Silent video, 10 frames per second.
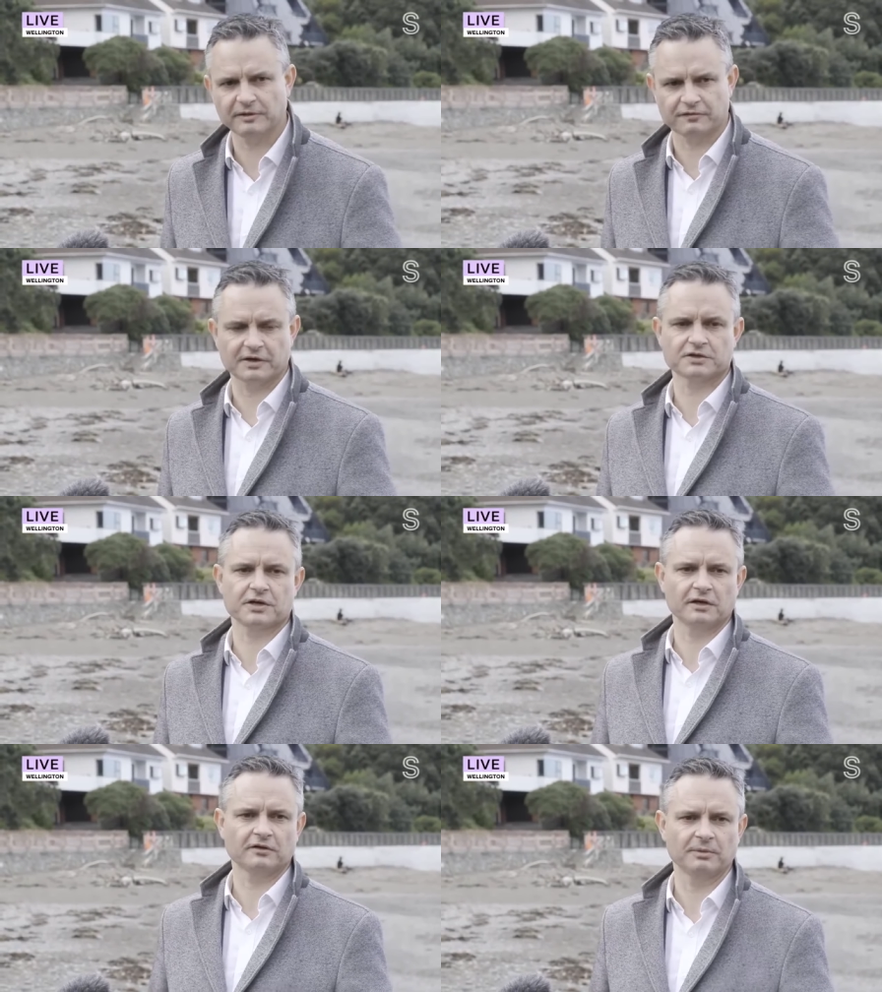
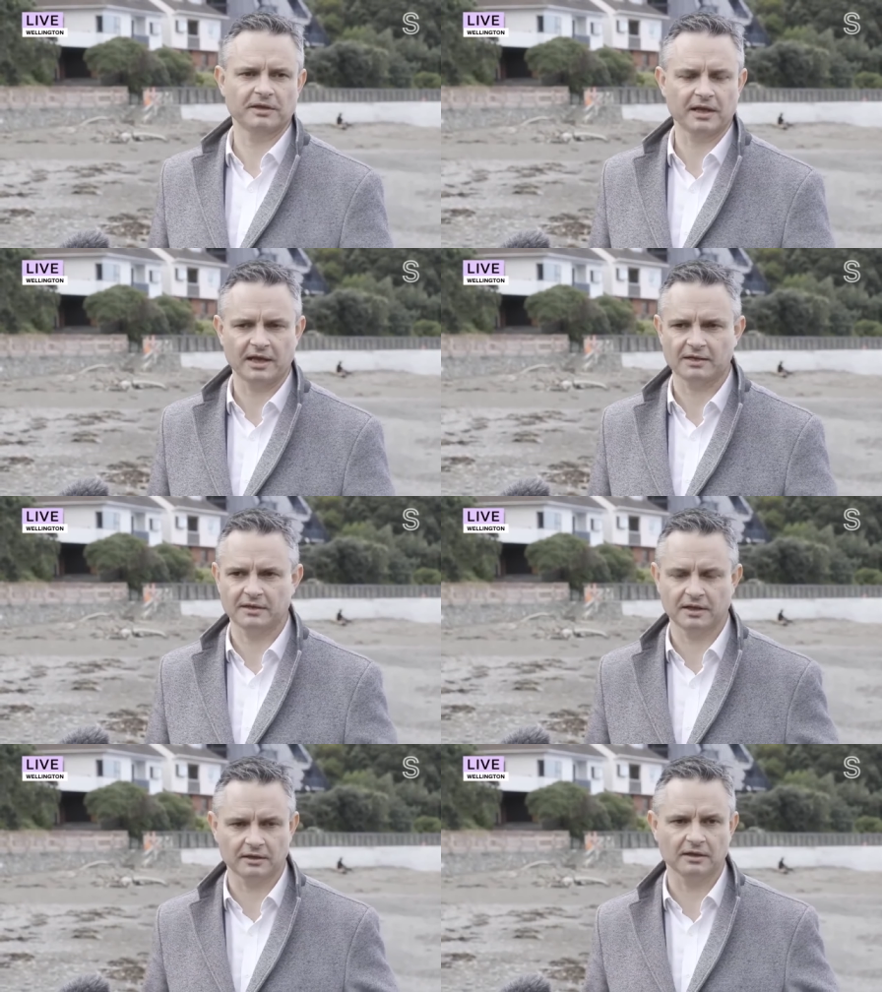frustrating to me that
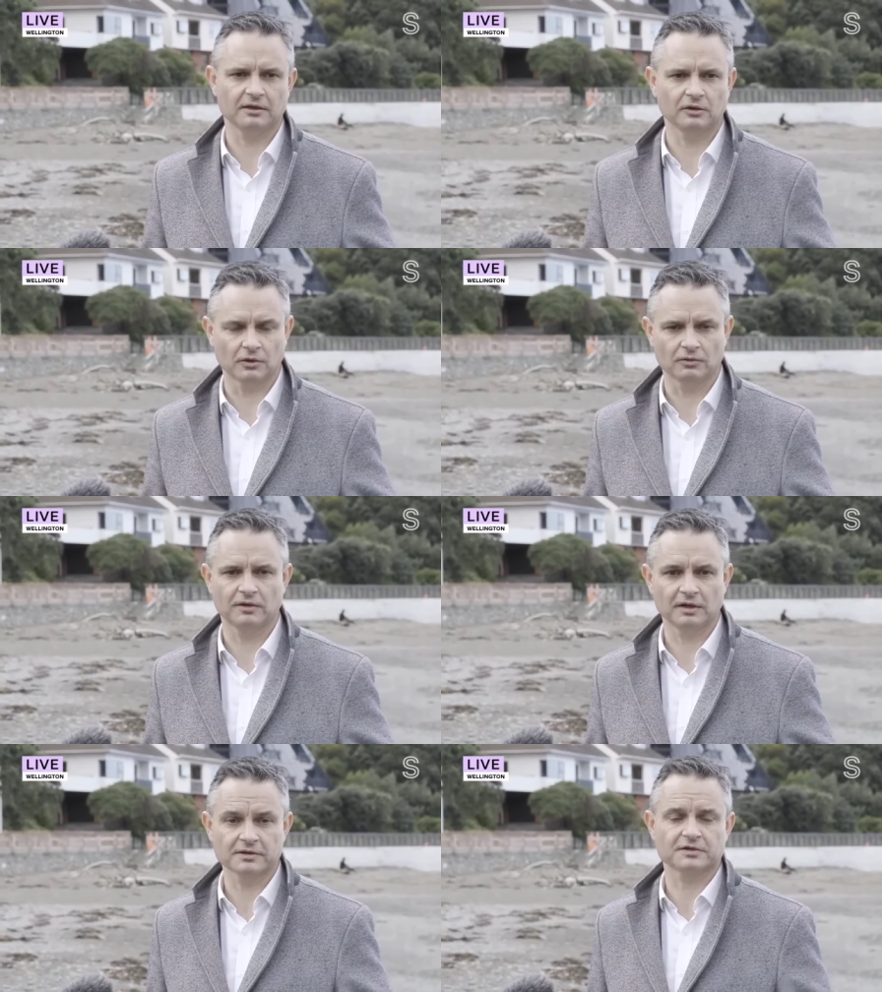that you know
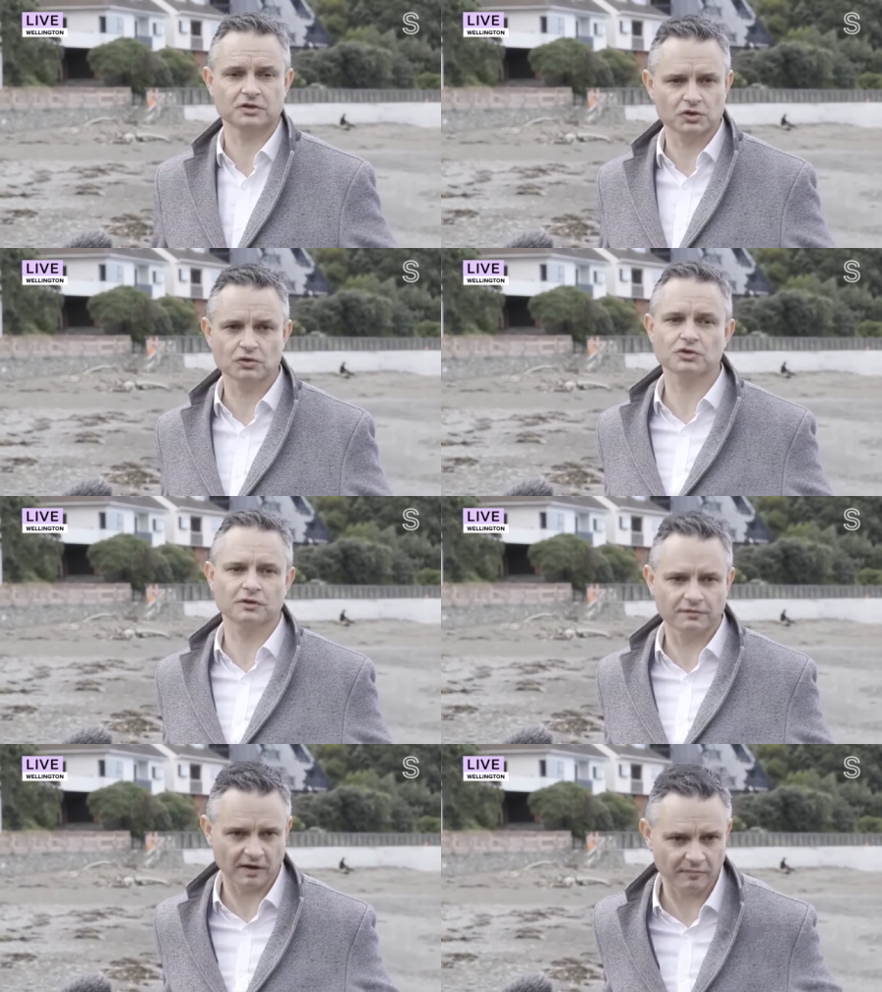the institution
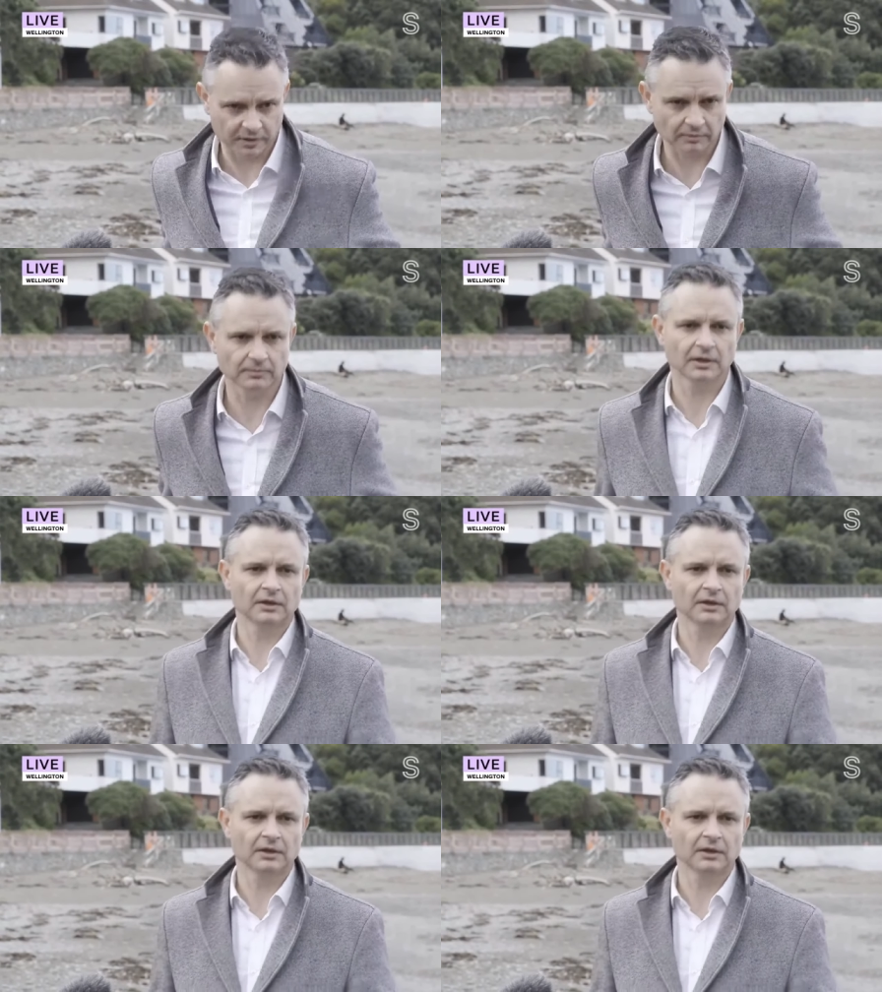of government.